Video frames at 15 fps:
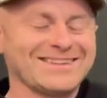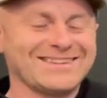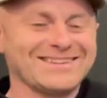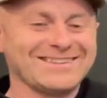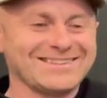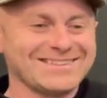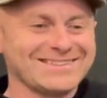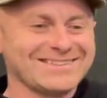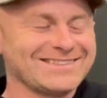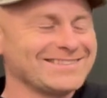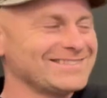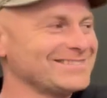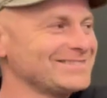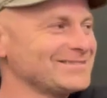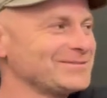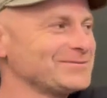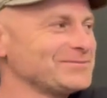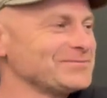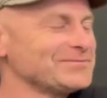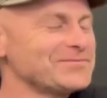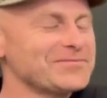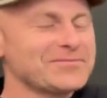
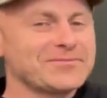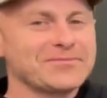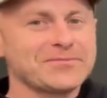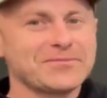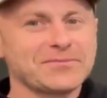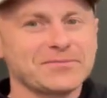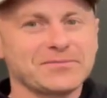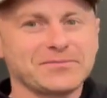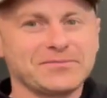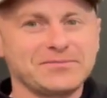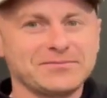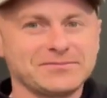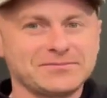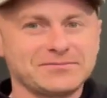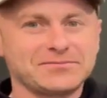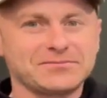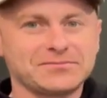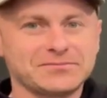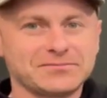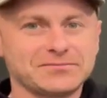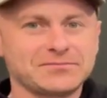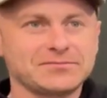
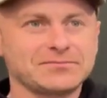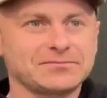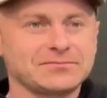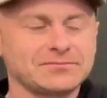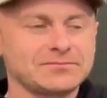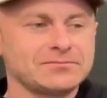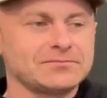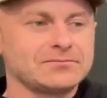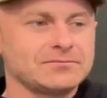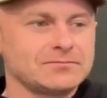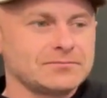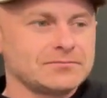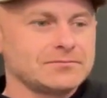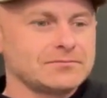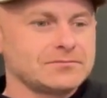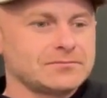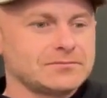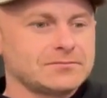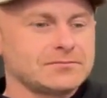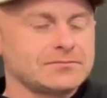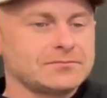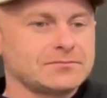
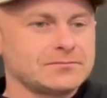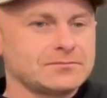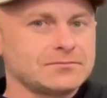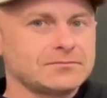[no speech]